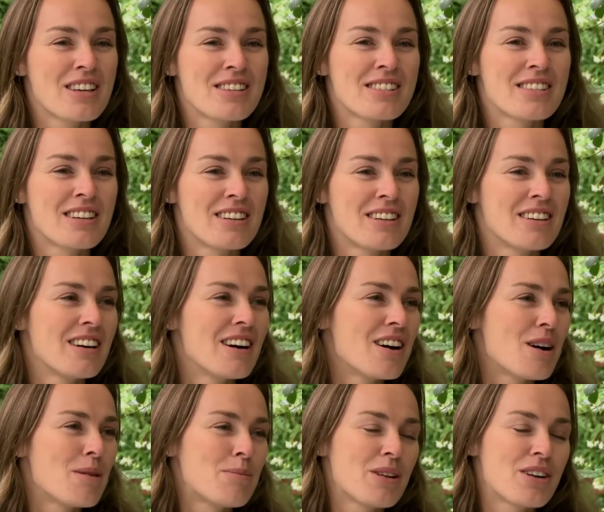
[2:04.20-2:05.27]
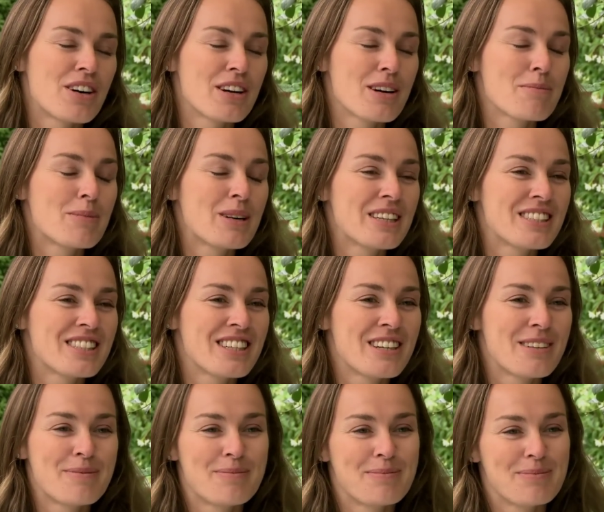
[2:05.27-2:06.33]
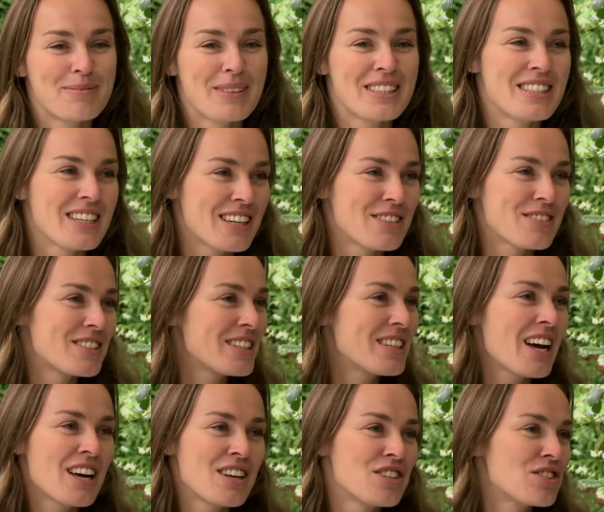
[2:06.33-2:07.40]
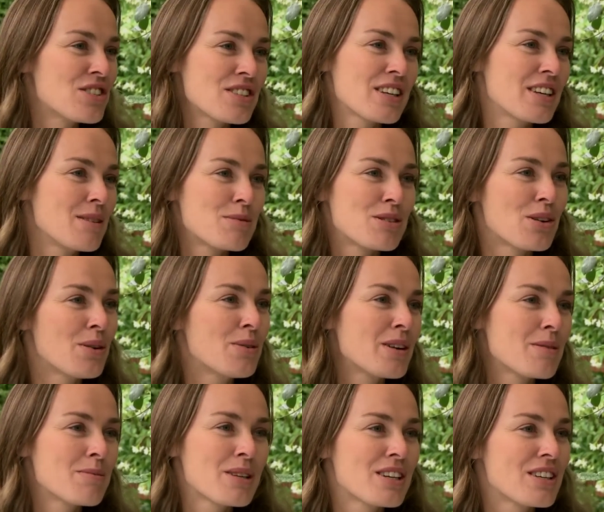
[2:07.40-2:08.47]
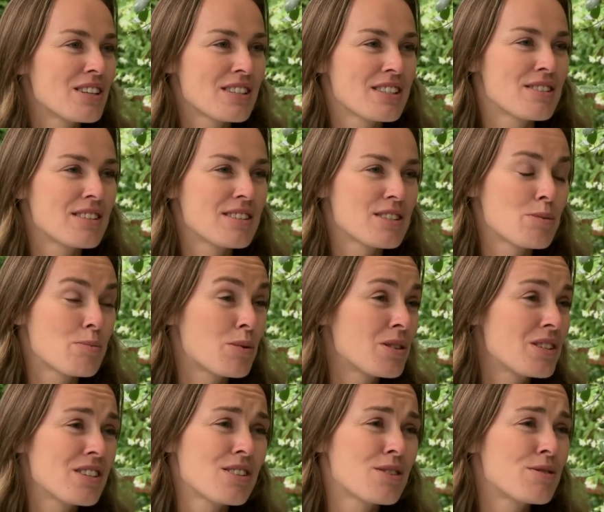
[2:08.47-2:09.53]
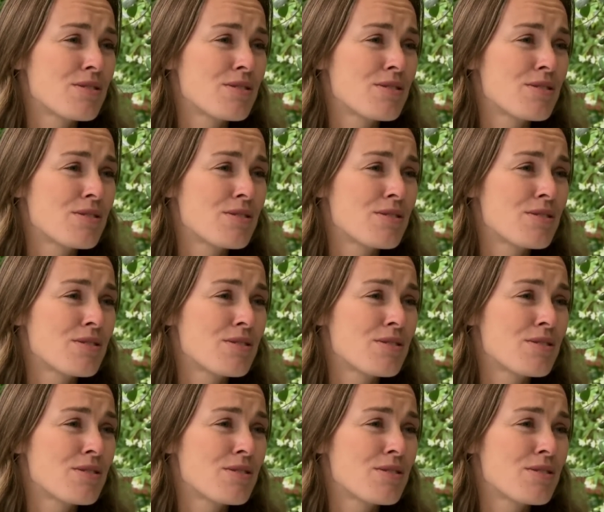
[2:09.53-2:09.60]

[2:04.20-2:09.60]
is applauding. But at the end of the day, it just keeps going, because sport is so